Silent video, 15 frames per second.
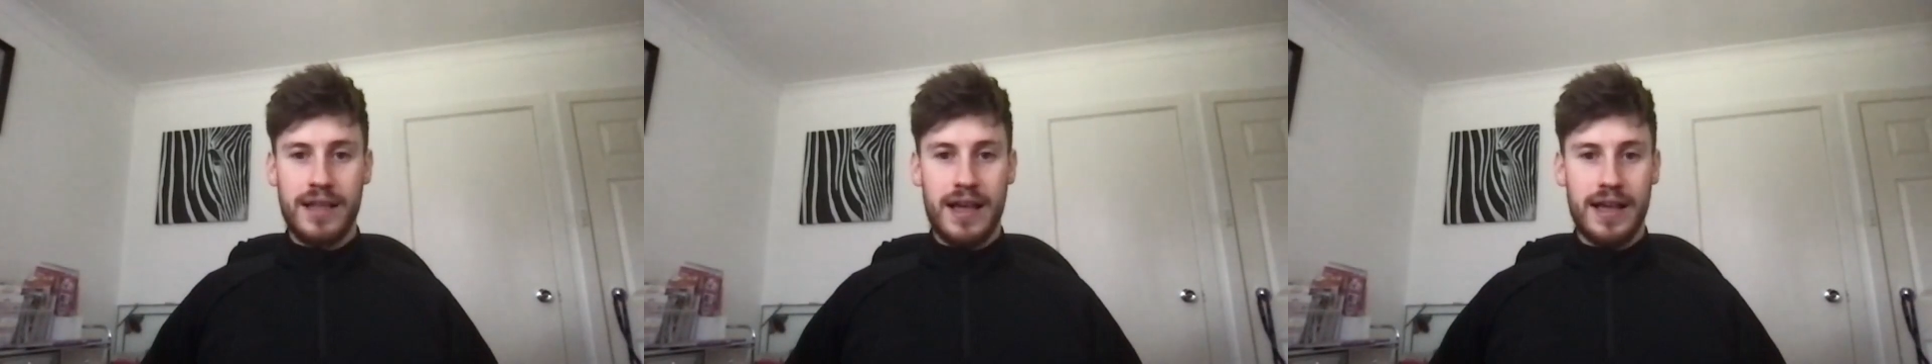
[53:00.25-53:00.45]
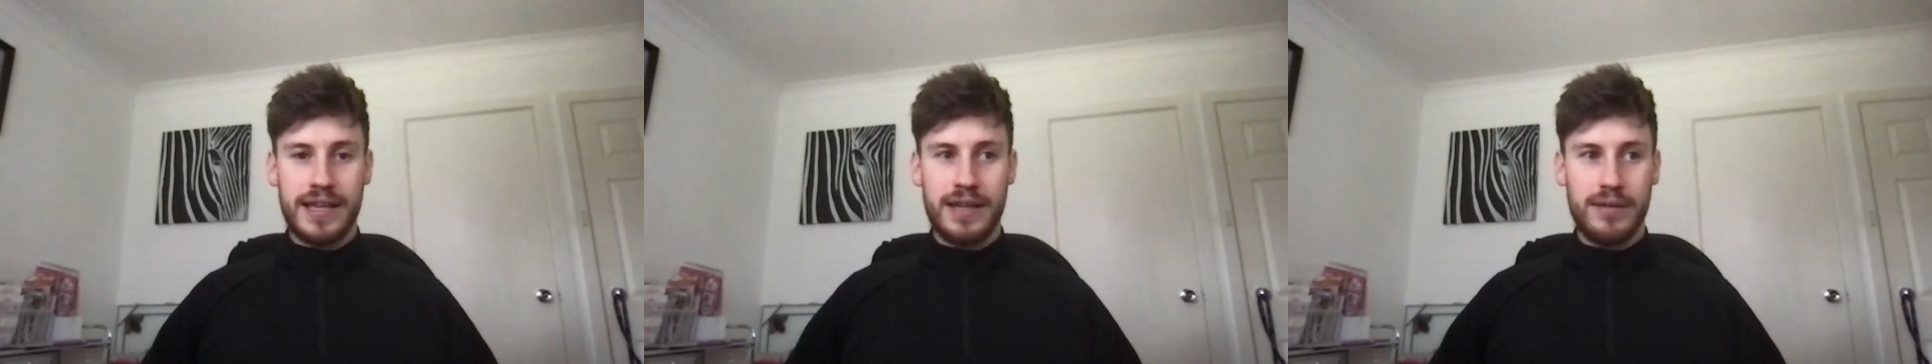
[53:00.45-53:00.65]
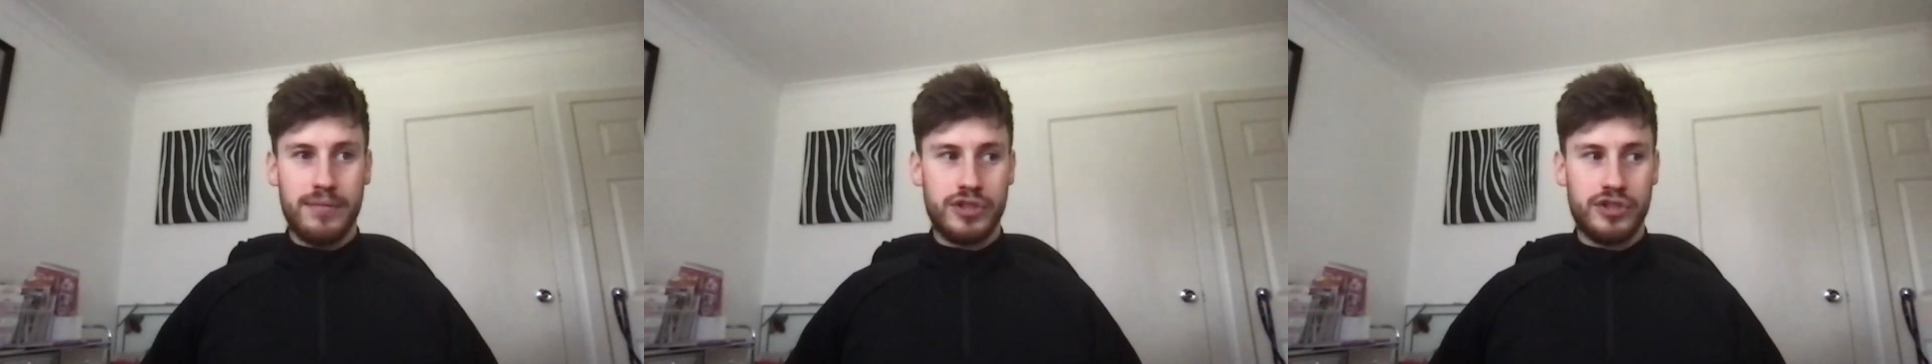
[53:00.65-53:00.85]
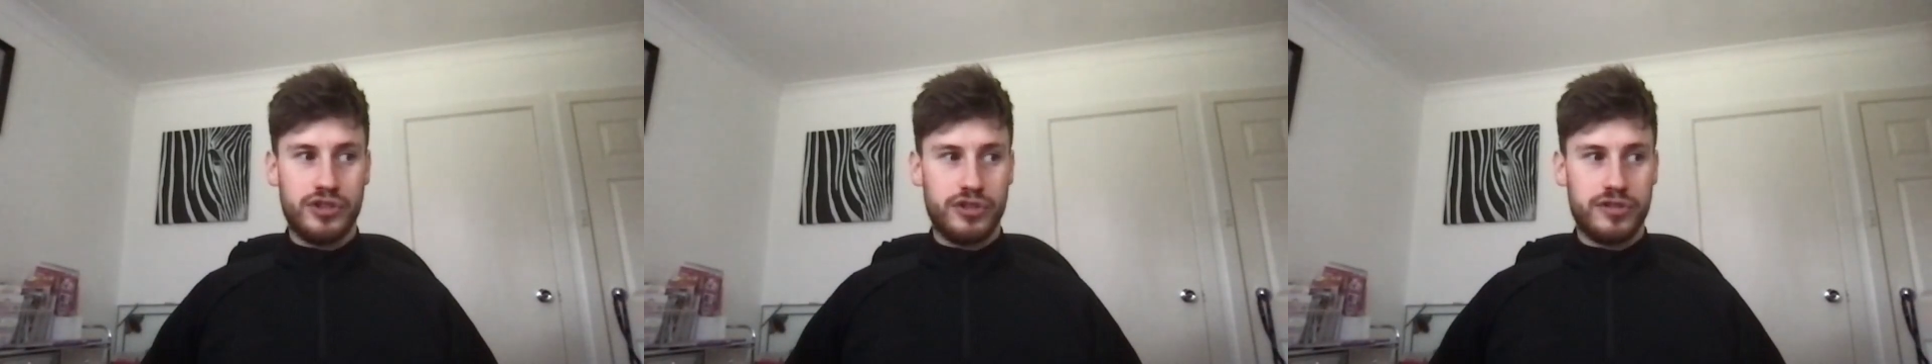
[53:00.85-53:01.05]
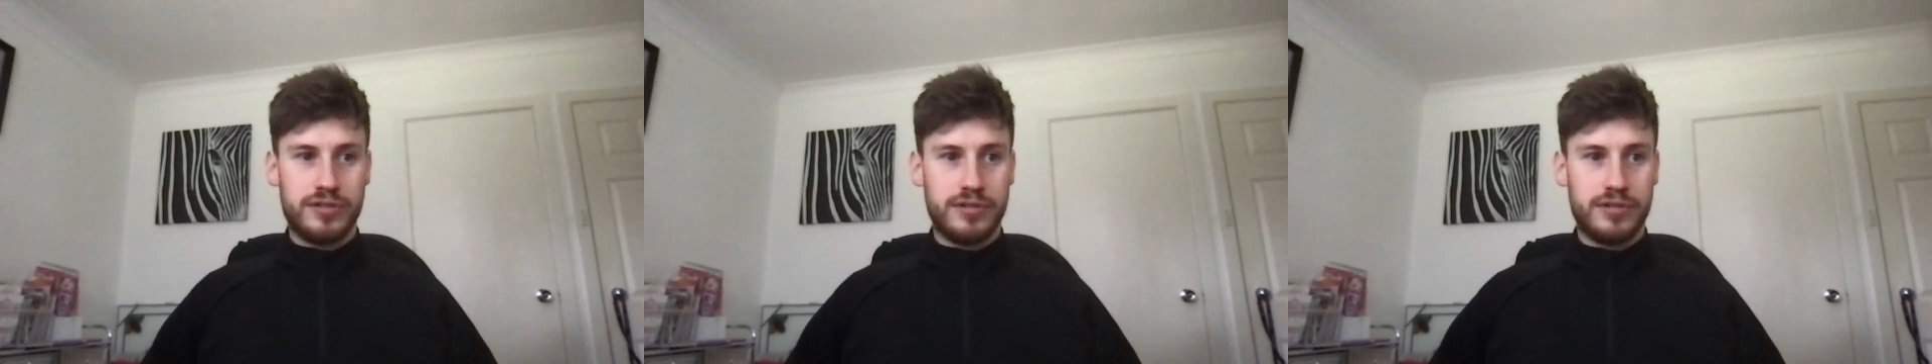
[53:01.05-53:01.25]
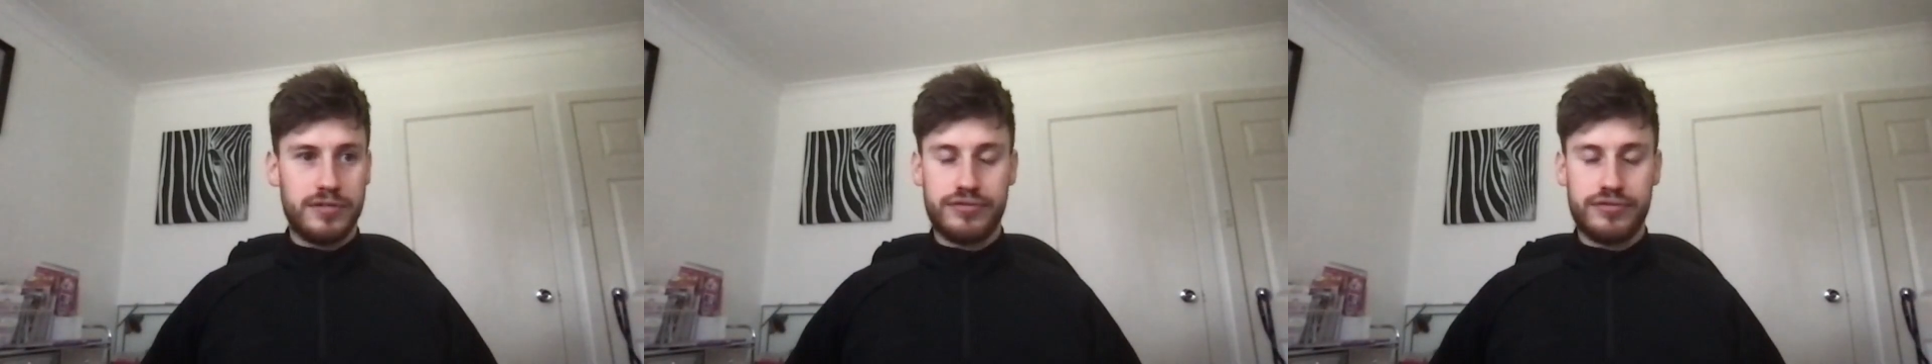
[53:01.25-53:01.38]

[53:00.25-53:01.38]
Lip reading: Like it was just,